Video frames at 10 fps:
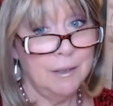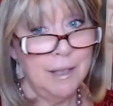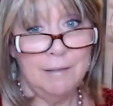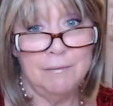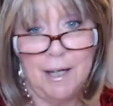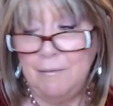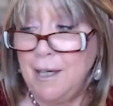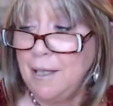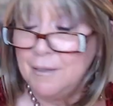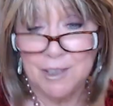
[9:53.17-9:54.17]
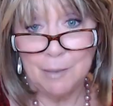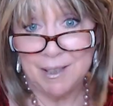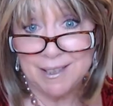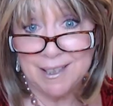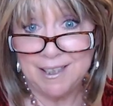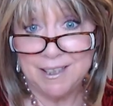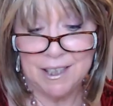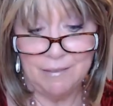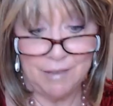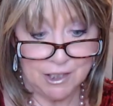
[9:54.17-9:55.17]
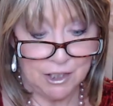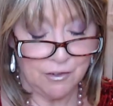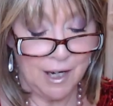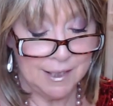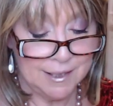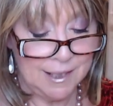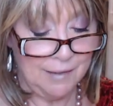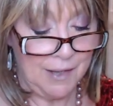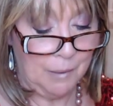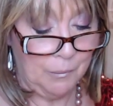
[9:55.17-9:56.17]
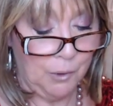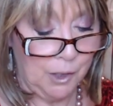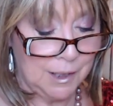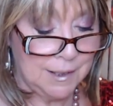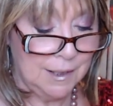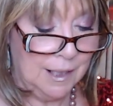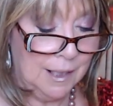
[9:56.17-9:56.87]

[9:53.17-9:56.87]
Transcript: in 5N. So I'm excited to give this a try, see how that works.